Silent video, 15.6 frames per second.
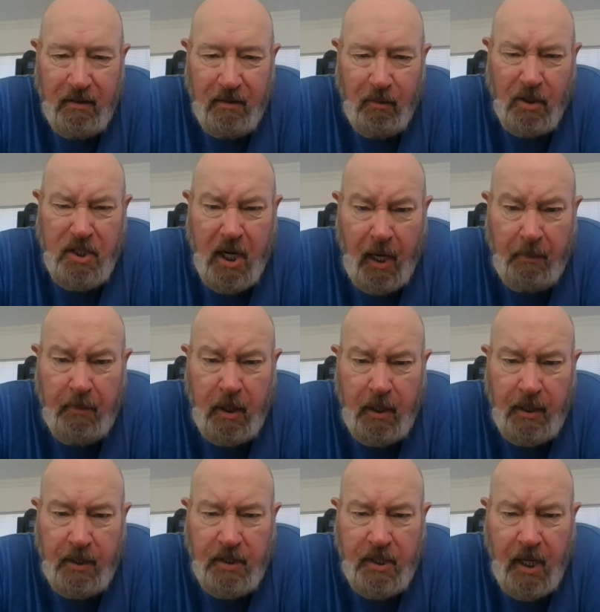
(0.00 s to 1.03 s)
"What's happening
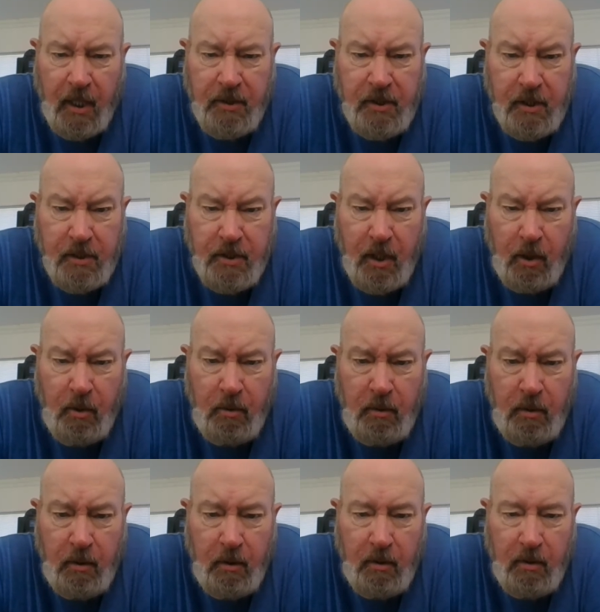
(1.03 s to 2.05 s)
in Texas,
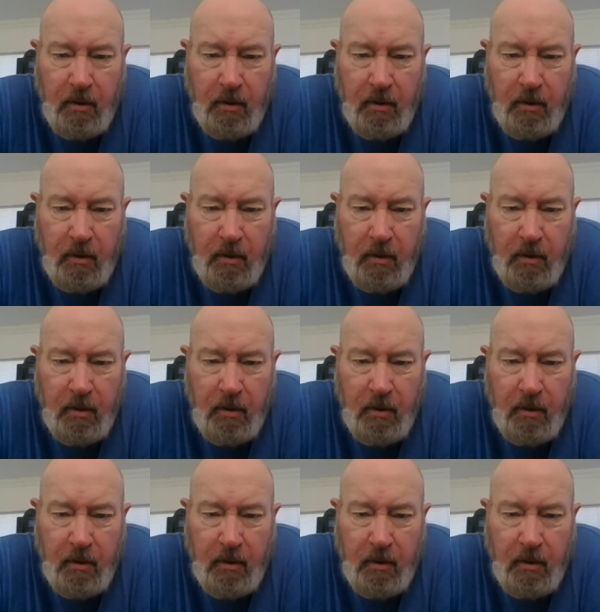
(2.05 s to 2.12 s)
dude?"